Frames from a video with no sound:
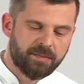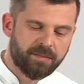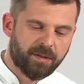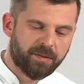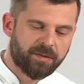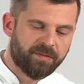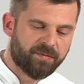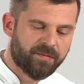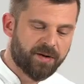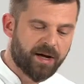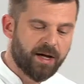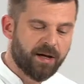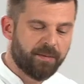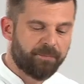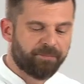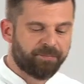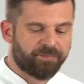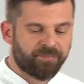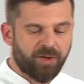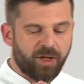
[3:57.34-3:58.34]
about the fryer.
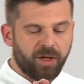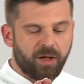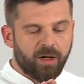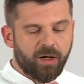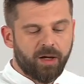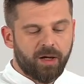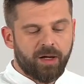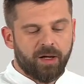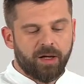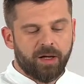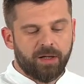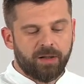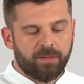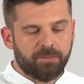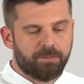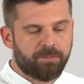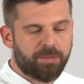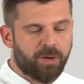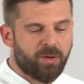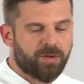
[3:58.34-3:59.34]

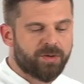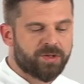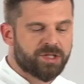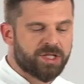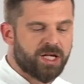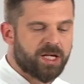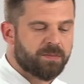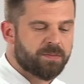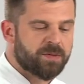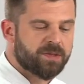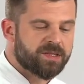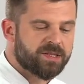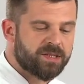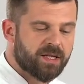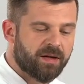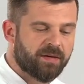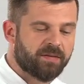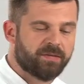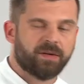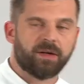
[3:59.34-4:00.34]
Both chambers
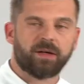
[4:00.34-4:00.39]
have